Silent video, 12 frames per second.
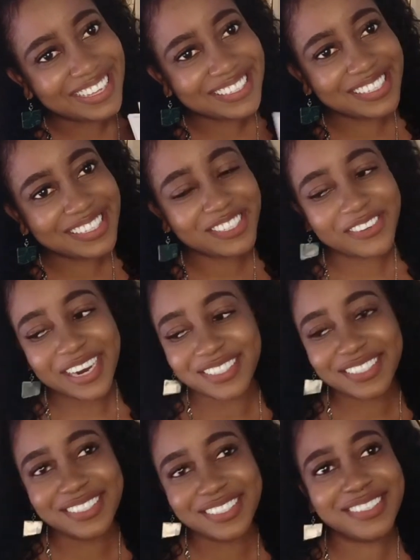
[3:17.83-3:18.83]
The
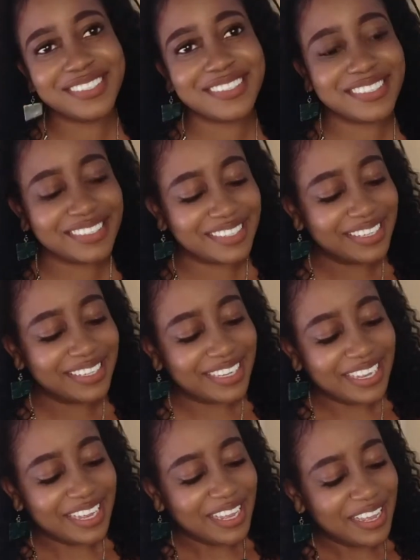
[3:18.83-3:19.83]
instructions.
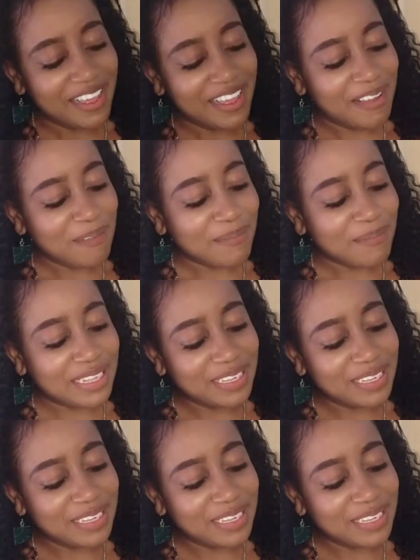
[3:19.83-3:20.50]
Well,